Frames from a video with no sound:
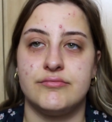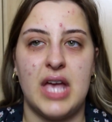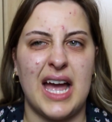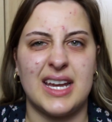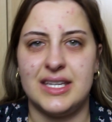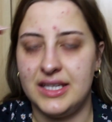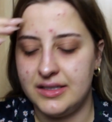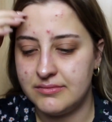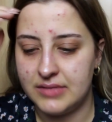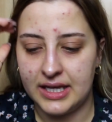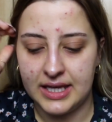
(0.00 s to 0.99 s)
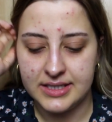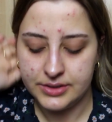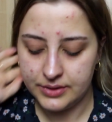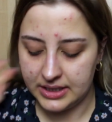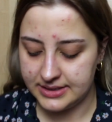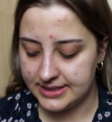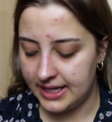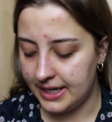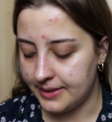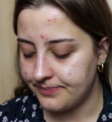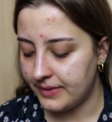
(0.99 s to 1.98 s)
acne, I guess you can
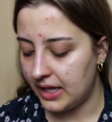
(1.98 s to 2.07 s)
say.